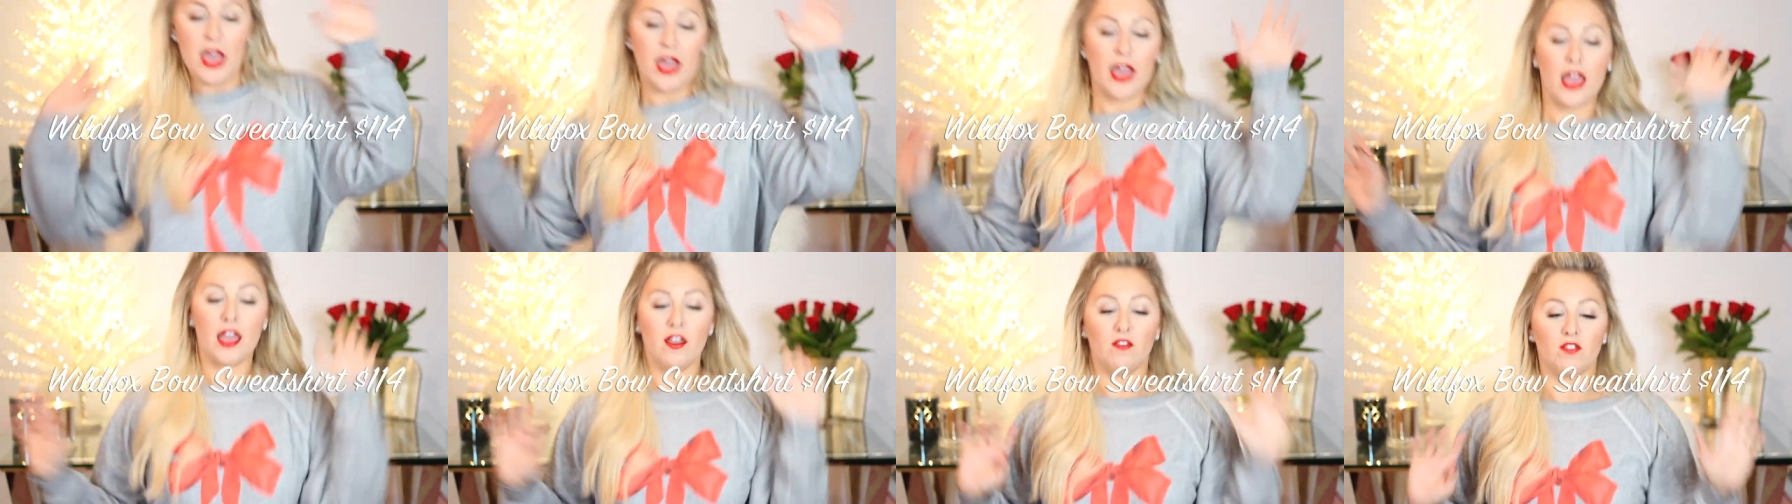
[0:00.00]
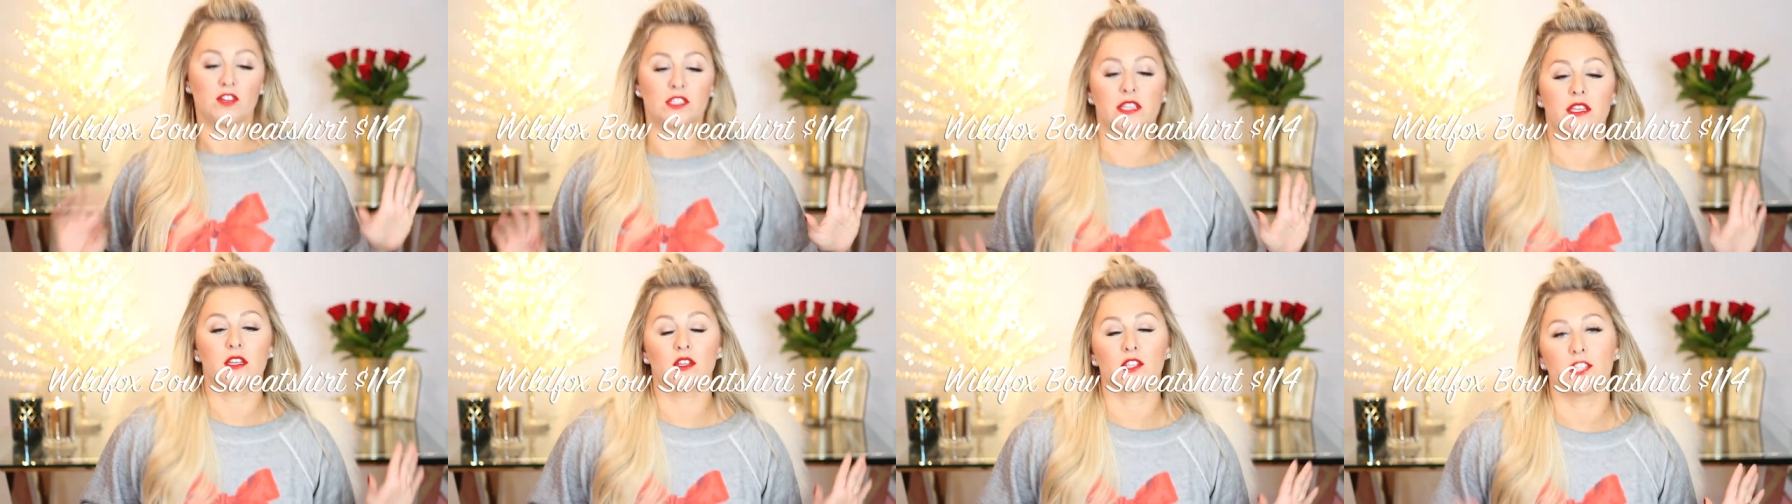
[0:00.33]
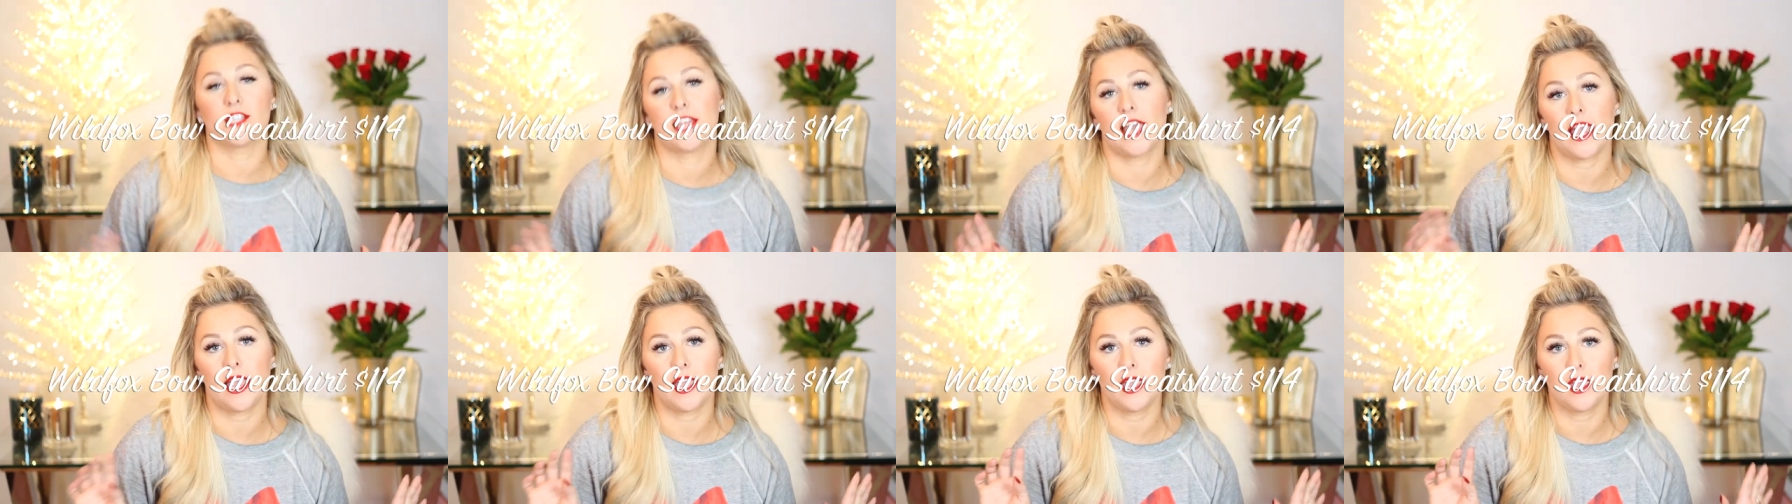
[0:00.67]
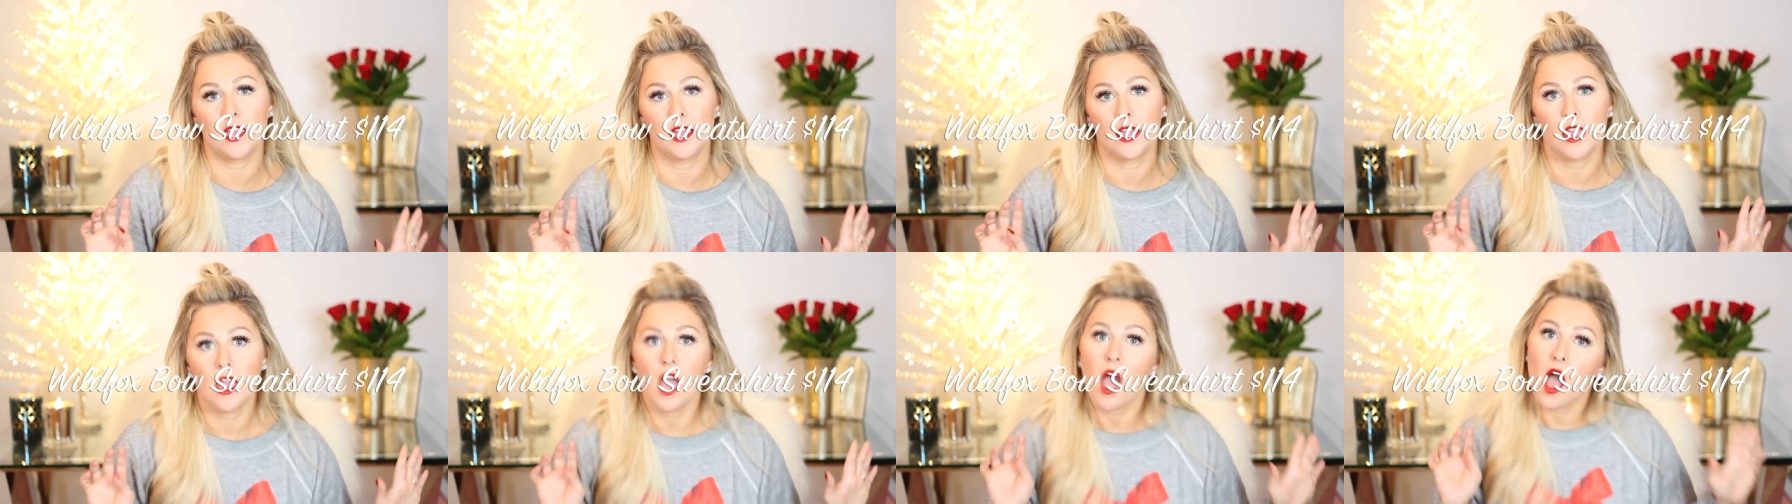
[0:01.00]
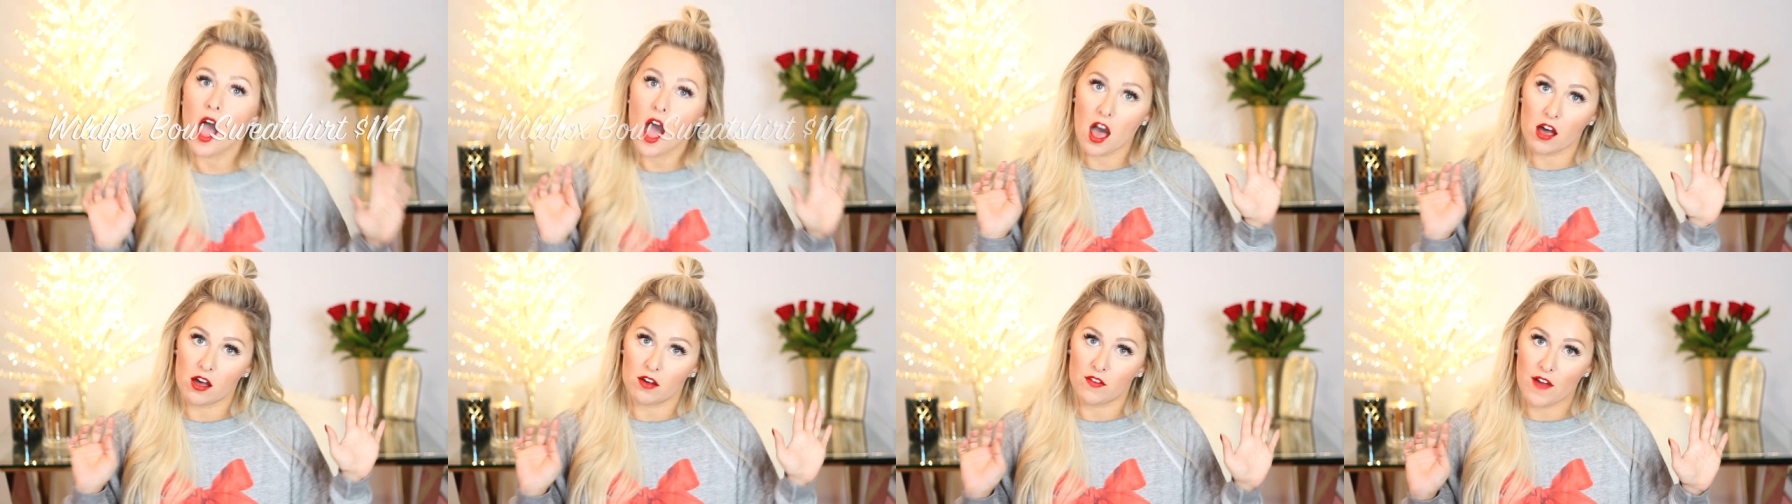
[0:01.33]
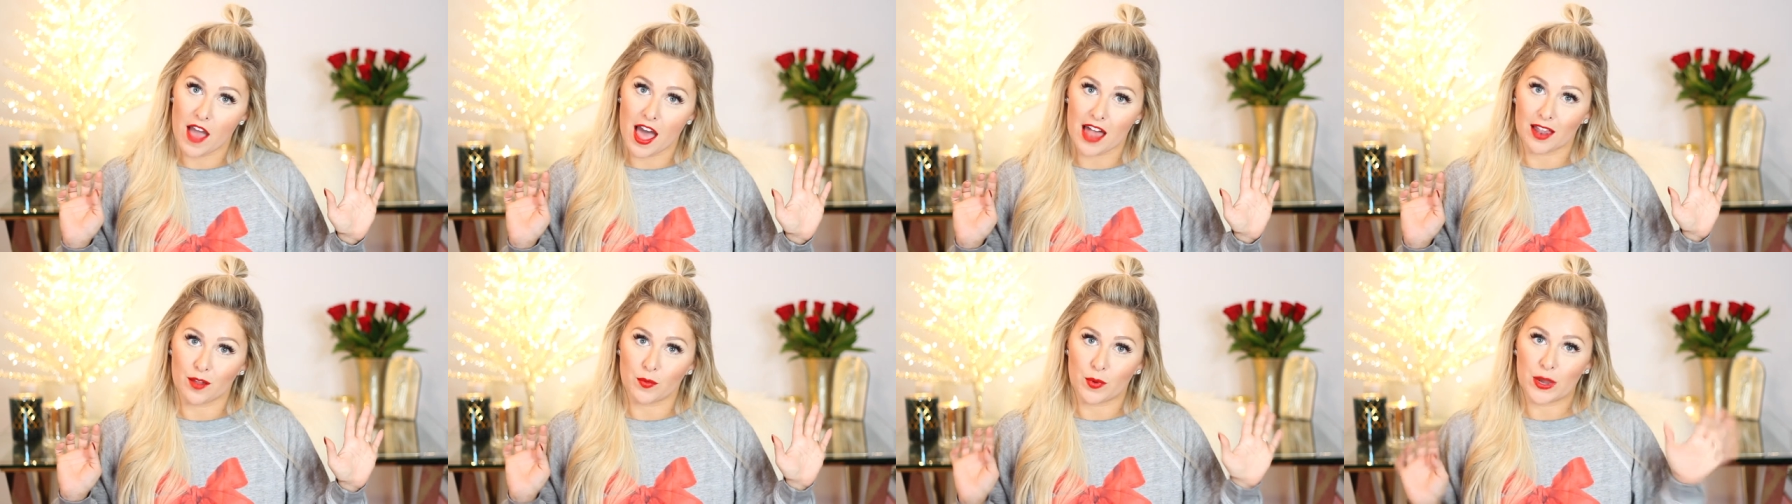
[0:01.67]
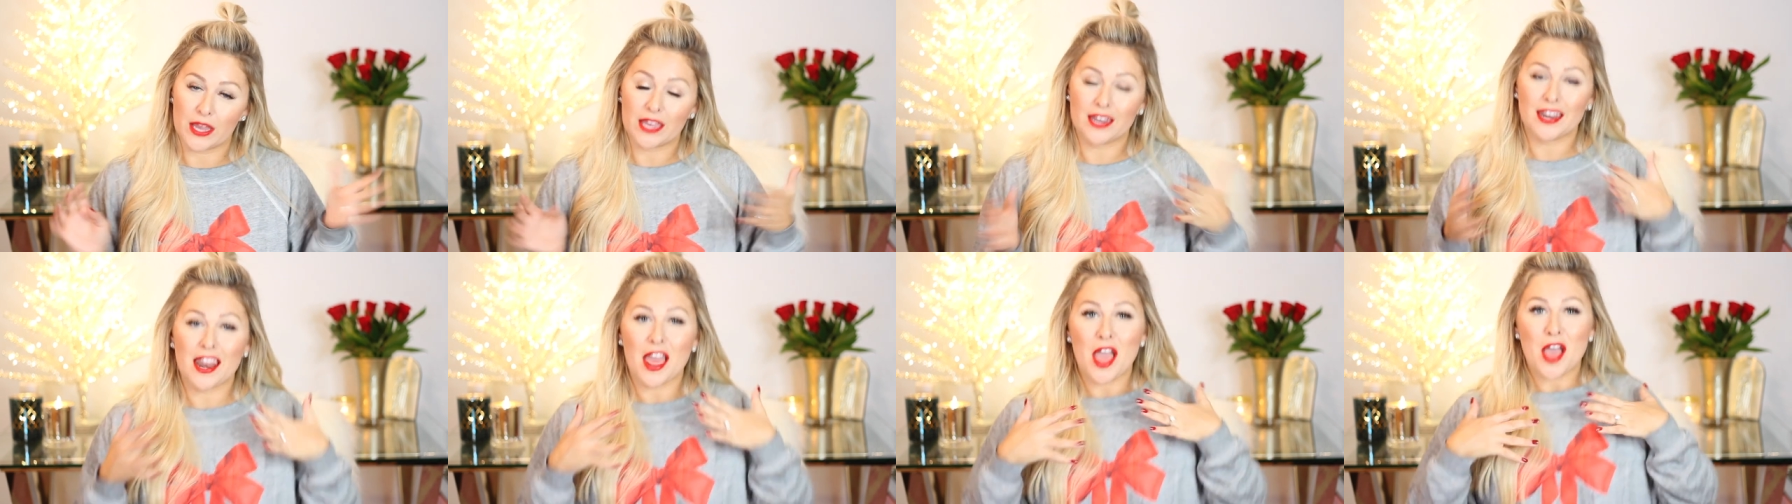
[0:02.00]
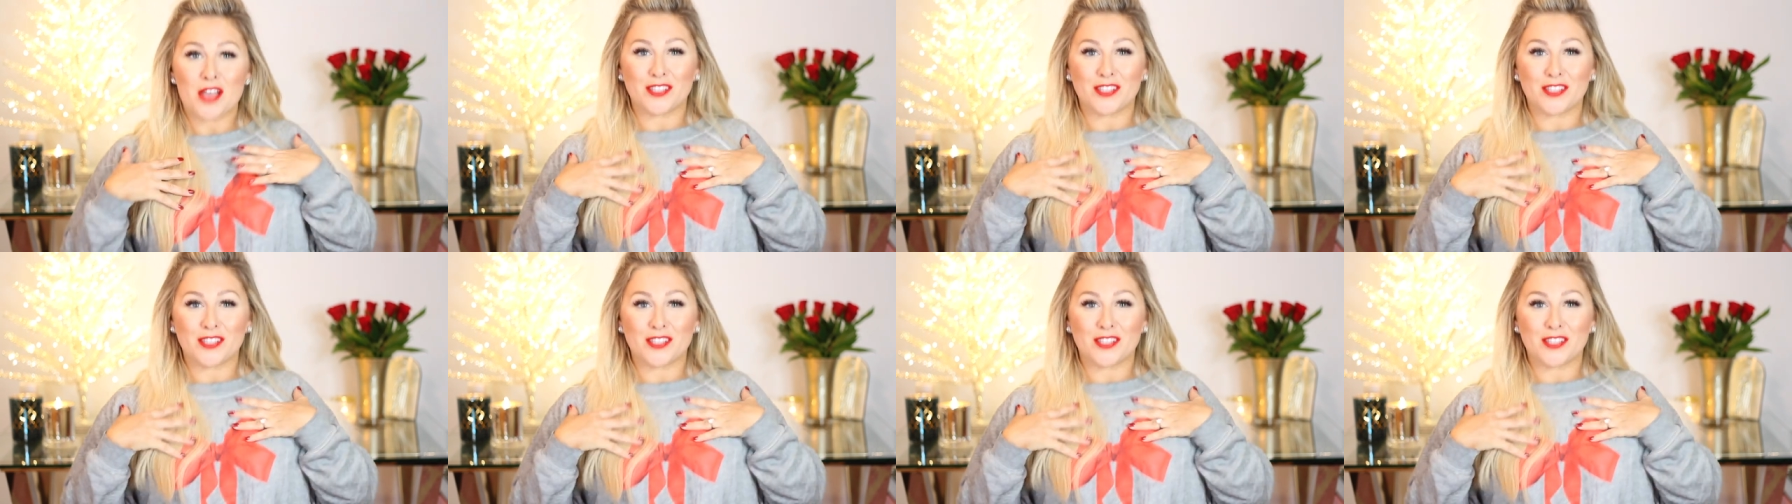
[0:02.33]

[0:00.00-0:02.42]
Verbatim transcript: every single day of Halloween.